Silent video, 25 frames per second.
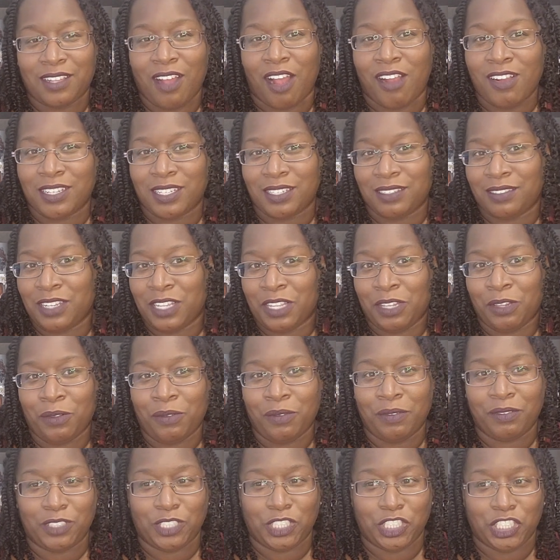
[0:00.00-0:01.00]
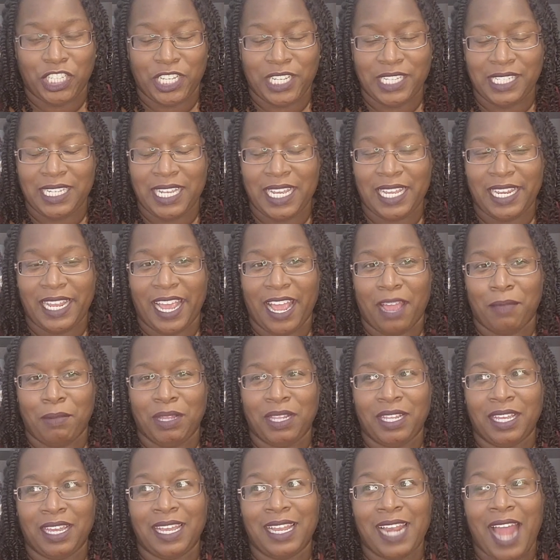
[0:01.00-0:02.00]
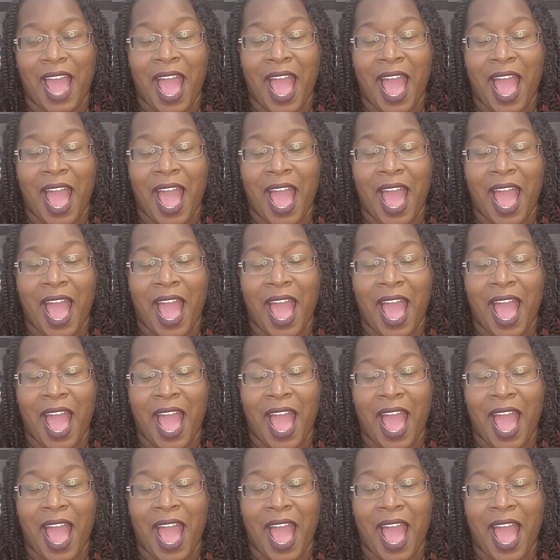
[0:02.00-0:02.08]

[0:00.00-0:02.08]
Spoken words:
are a little cheesy and hammy looking.